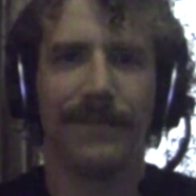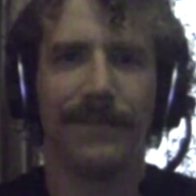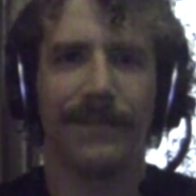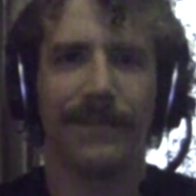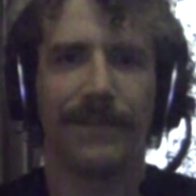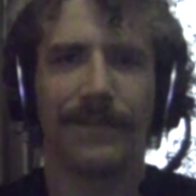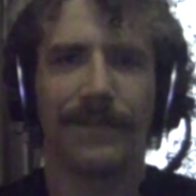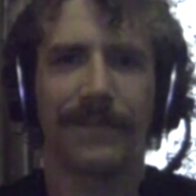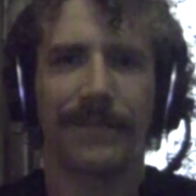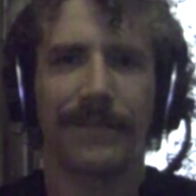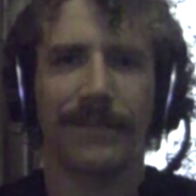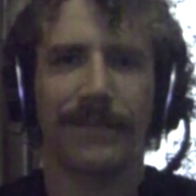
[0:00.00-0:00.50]

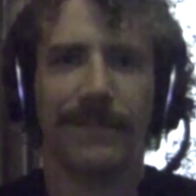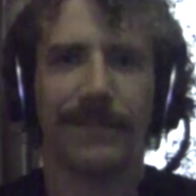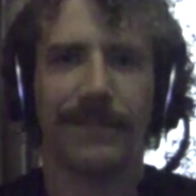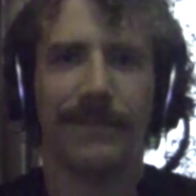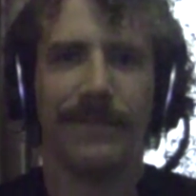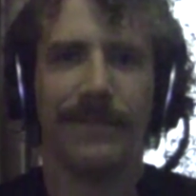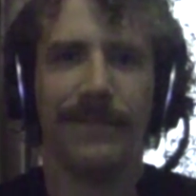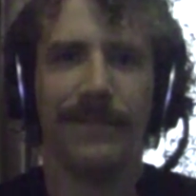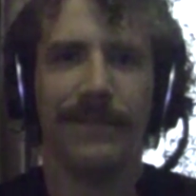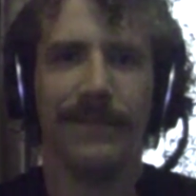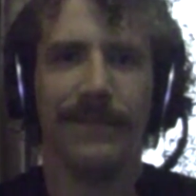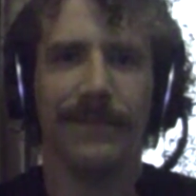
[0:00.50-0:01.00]

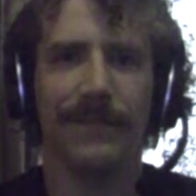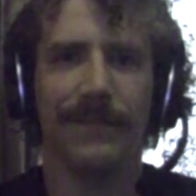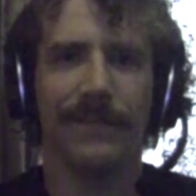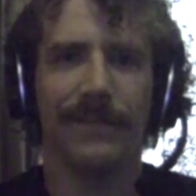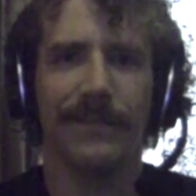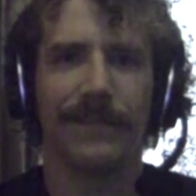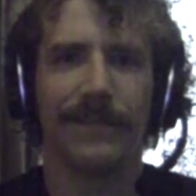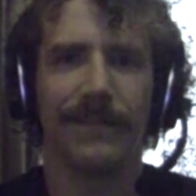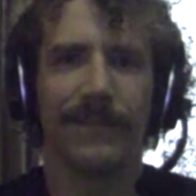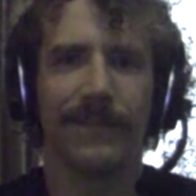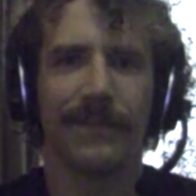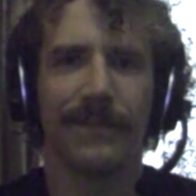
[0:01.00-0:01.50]

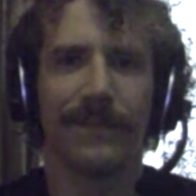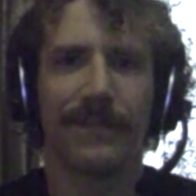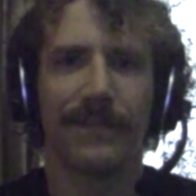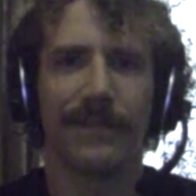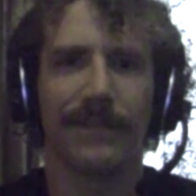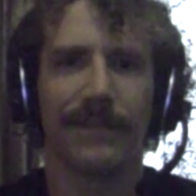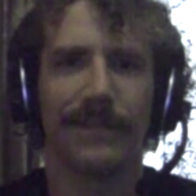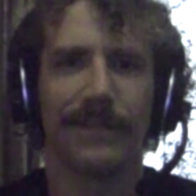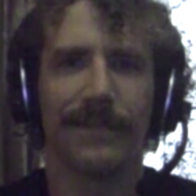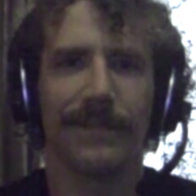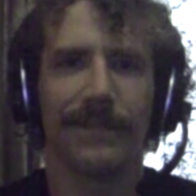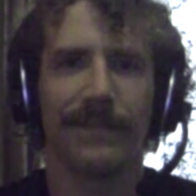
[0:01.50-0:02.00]

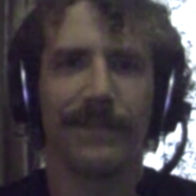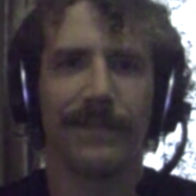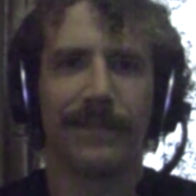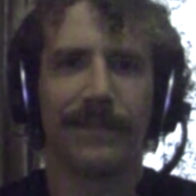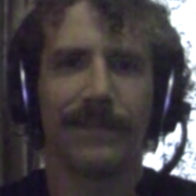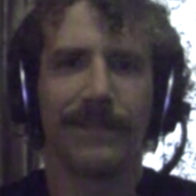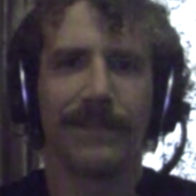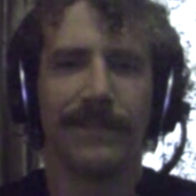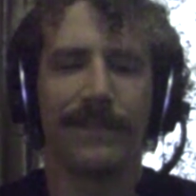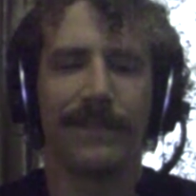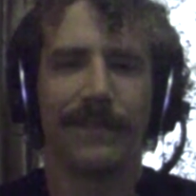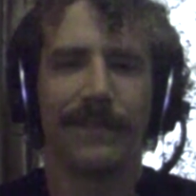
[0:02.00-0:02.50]

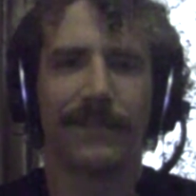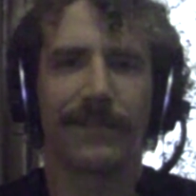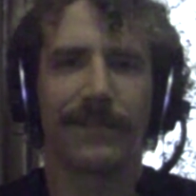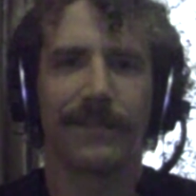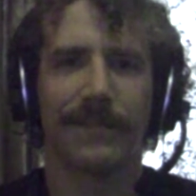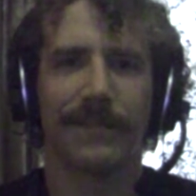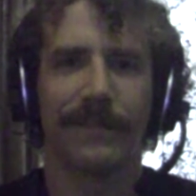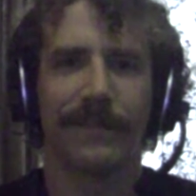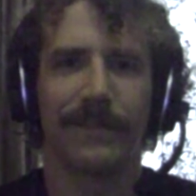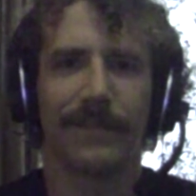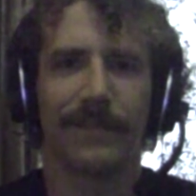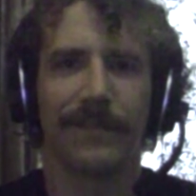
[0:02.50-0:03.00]

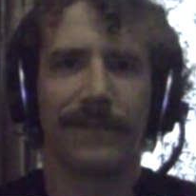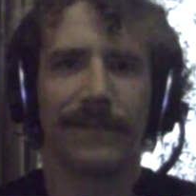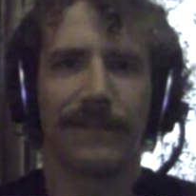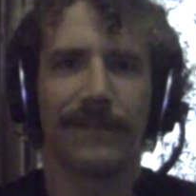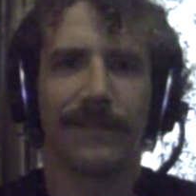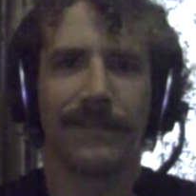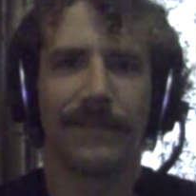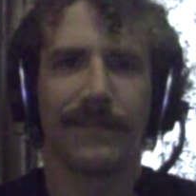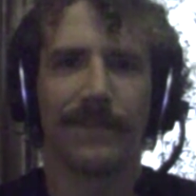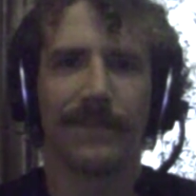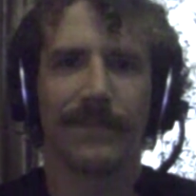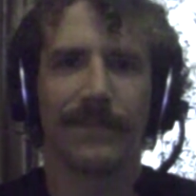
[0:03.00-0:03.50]

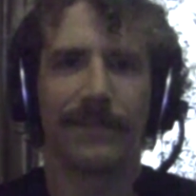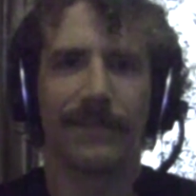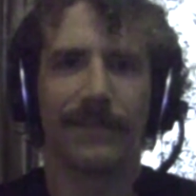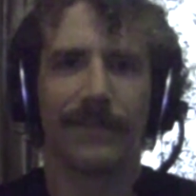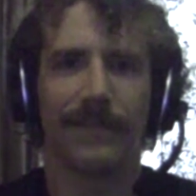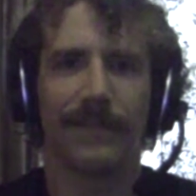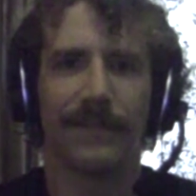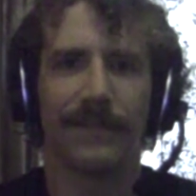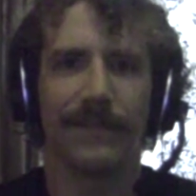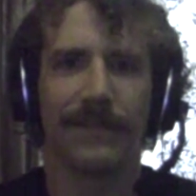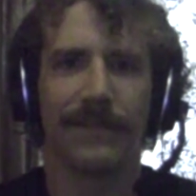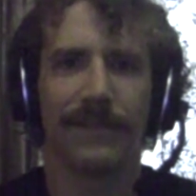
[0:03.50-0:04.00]

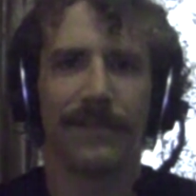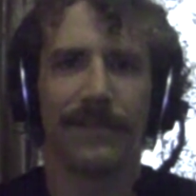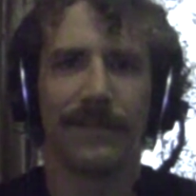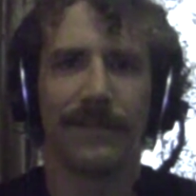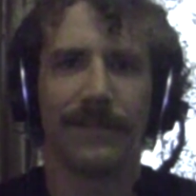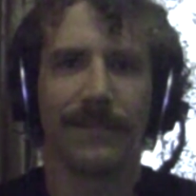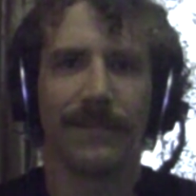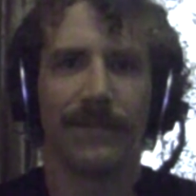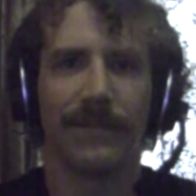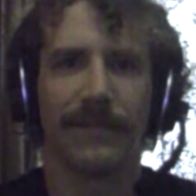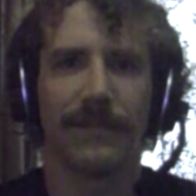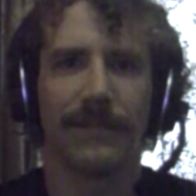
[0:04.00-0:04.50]

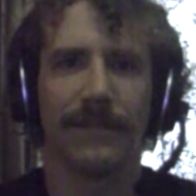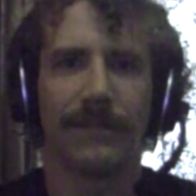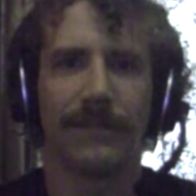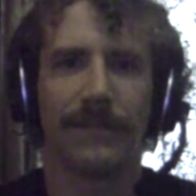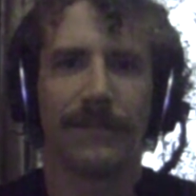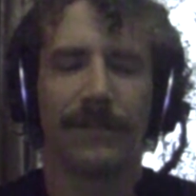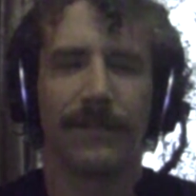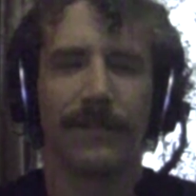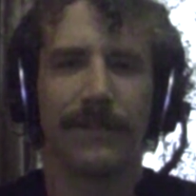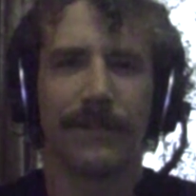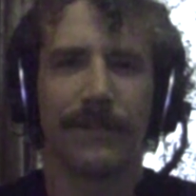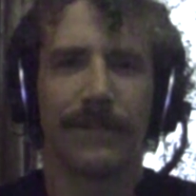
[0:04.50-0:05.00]

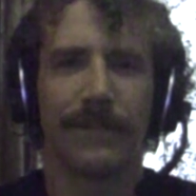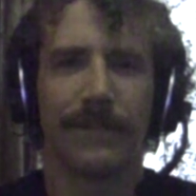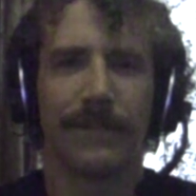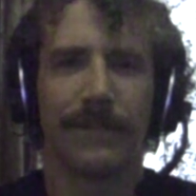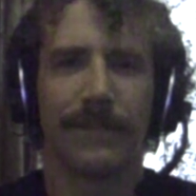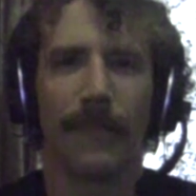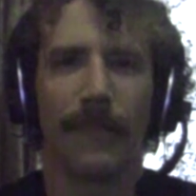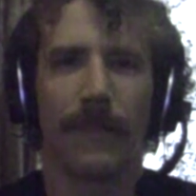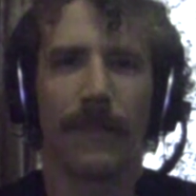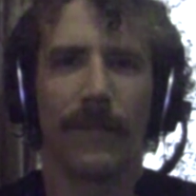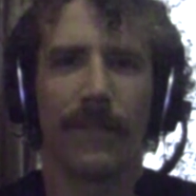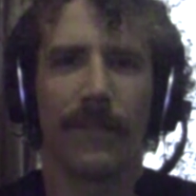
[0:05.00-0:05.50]

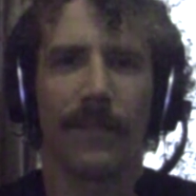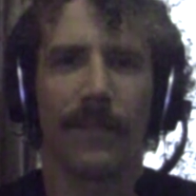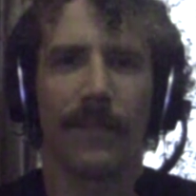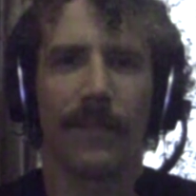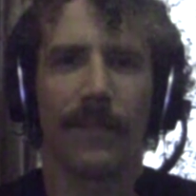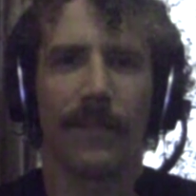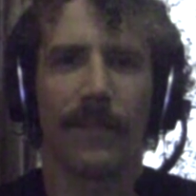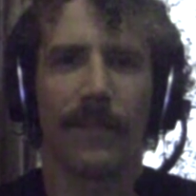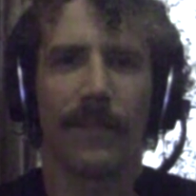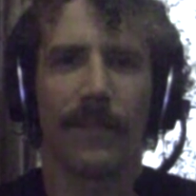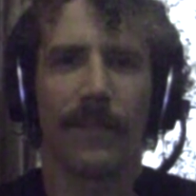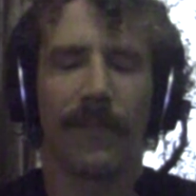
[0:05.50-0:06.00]

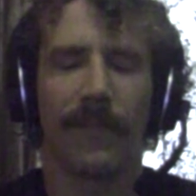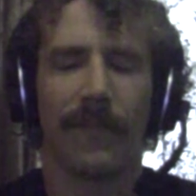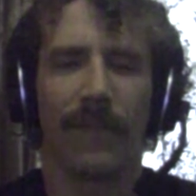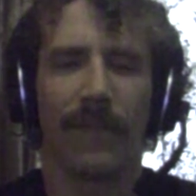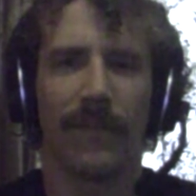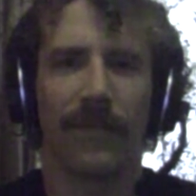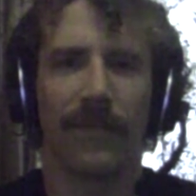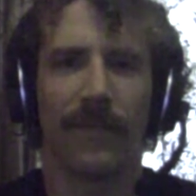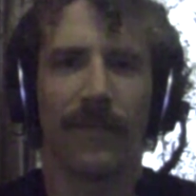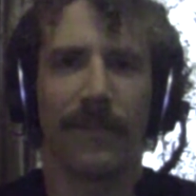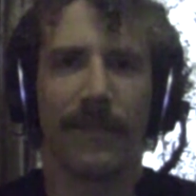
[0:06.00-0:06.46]
The person shown says nothing.